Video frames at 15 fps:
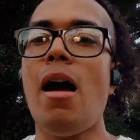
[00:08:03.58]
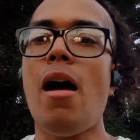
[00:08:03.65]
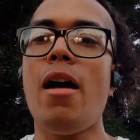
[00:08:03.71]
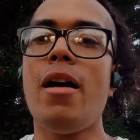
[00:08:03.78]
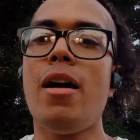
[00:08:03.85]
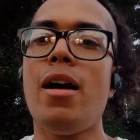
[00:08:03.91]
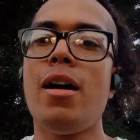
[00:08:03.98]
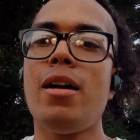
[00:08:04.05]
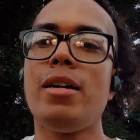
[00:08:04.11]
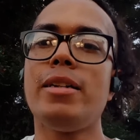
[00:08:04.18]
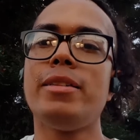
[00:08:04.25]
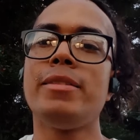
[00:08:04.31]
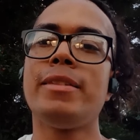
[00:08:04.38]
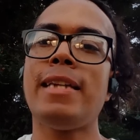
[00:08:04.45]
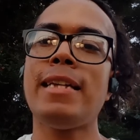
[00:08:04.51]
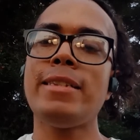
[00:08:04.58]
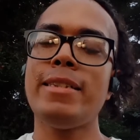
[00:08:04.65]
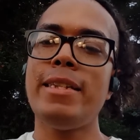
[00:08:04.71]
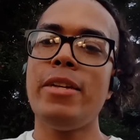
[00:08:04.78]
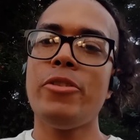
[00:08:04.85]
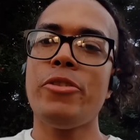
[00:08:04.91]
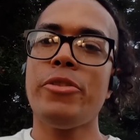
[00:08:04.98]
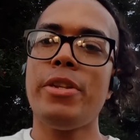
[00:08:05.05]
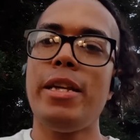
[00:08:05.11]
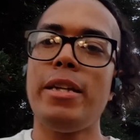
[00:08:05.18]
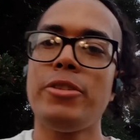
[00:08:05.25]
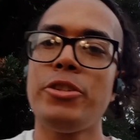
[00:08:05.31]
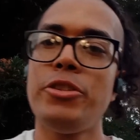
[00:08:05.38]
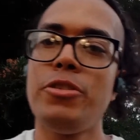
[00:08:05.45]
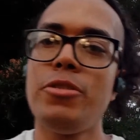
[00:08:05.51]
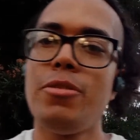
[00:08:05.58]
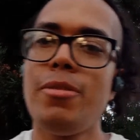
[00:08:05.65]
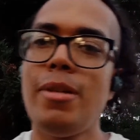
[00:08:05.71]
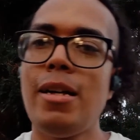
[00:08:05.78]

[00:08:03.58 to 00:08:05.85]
that's the other thing too.